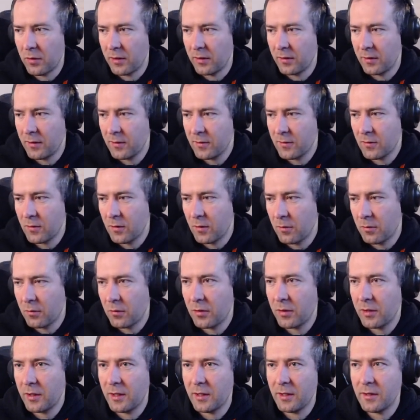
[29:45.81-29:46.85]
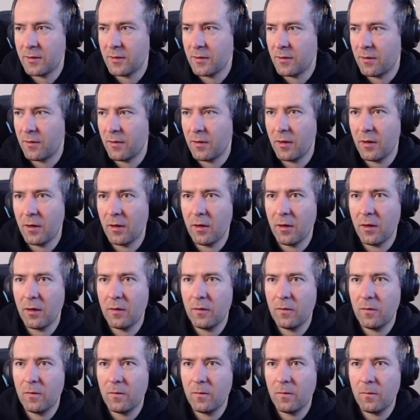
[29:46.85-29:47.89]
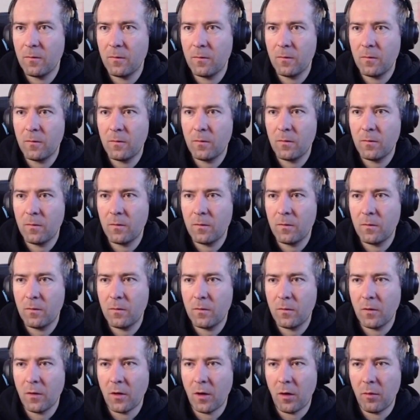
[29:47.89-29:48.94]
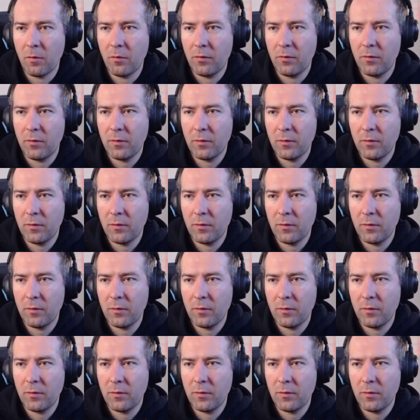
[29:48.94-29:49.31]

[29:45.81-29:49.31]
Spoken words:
and this number is the top.